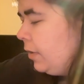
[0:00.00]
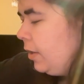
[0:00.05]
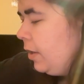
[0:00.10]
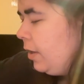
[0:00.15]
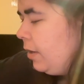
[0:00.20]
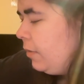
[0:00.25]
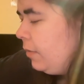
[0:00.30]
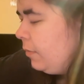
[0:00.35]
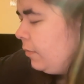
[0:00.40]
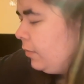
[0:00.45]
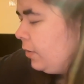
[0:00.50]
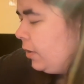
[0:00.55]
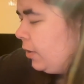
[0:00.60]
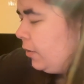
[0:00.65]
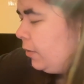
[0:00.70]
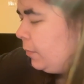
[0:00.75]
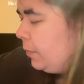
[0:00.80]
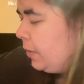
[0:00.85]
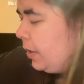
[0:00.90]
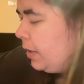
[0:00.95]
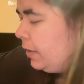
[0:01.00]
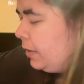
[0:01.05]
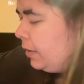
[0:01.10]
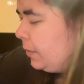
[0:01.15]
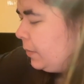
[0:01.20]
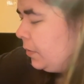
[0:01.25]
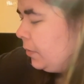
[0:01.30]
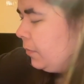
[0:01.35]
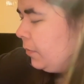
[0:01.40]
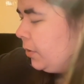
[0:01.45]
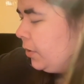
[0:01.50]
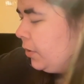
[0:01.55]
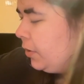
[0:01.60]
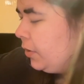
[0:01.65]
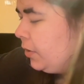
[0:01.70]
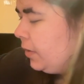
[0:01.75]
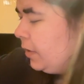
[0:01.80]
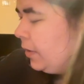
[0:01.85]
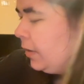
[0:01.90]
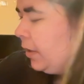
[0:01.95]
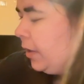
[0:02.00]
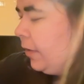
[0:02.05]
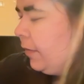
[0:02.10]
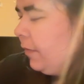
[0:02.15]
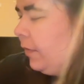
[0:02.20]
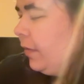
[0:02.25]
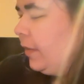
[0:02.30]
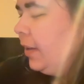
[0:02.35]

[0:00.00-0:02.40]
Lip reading: Oh, plastic spoon works just as good.